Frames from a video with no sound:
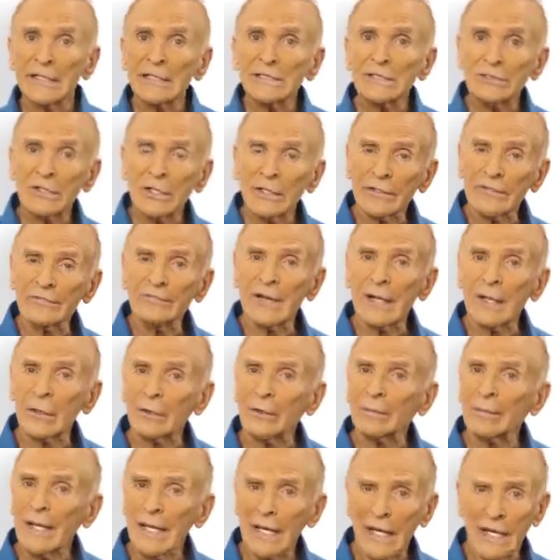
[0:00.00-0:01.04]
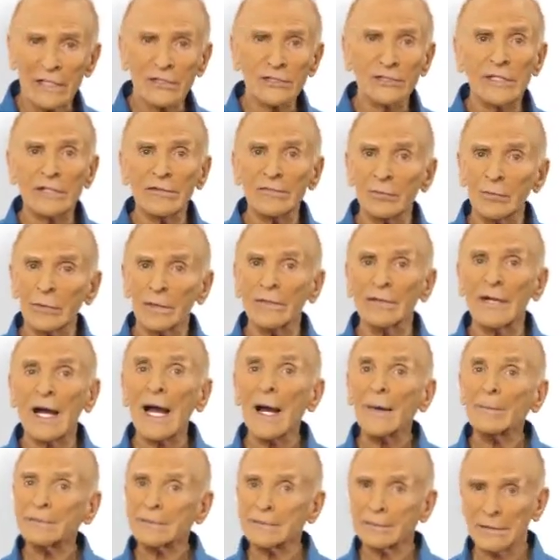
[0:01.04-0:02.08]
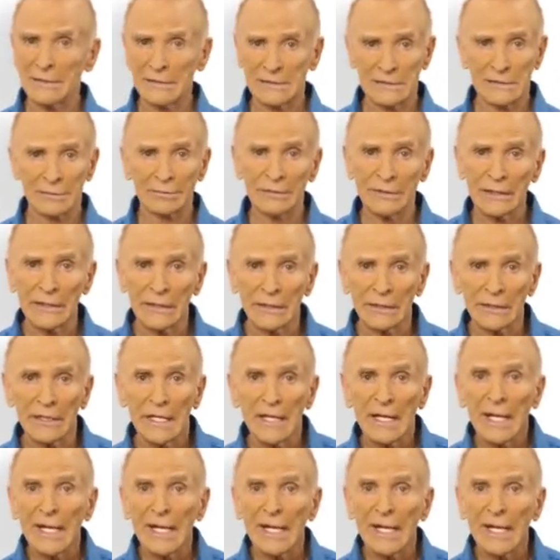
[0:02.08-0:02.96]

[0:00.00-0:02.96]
he started following my IGF-1 optimizing plan,